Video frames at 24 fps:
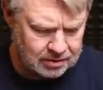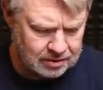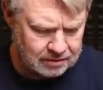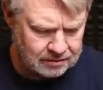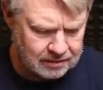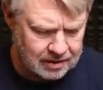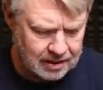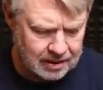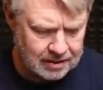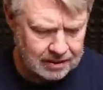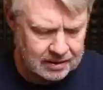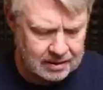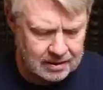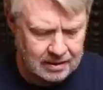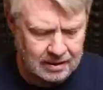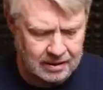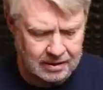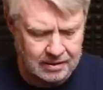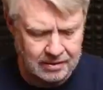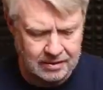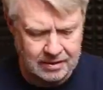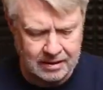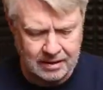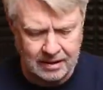They've got a
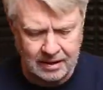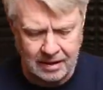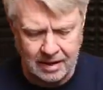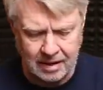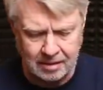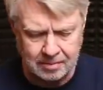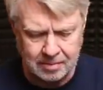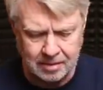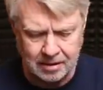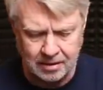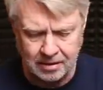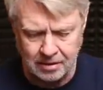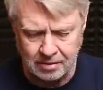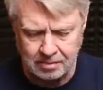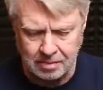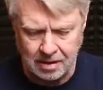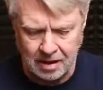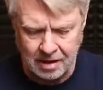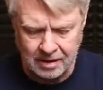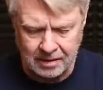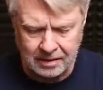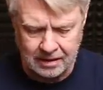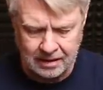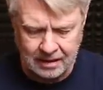clarity cap here, a
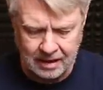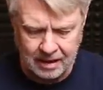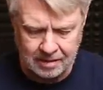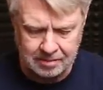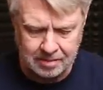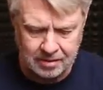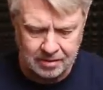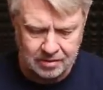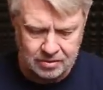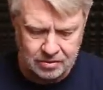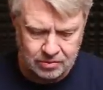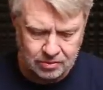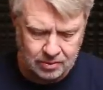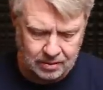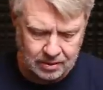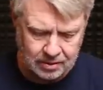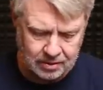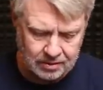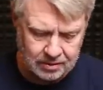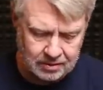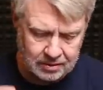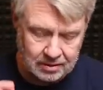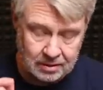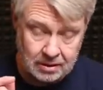poly cap on the
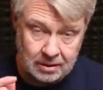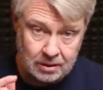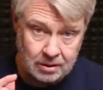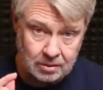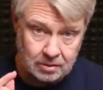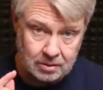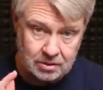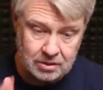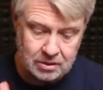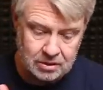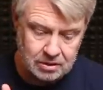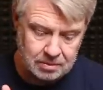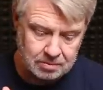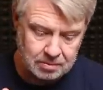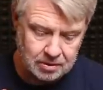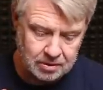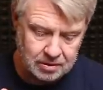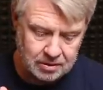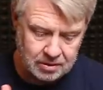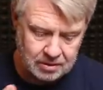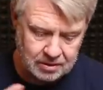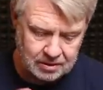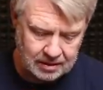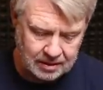tweeter, which is a
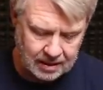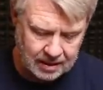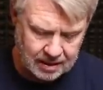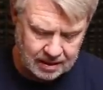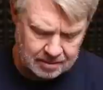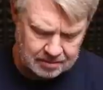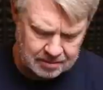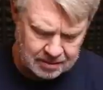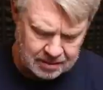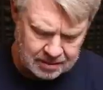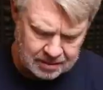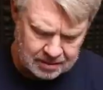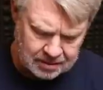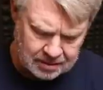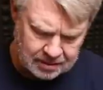pretty good cap.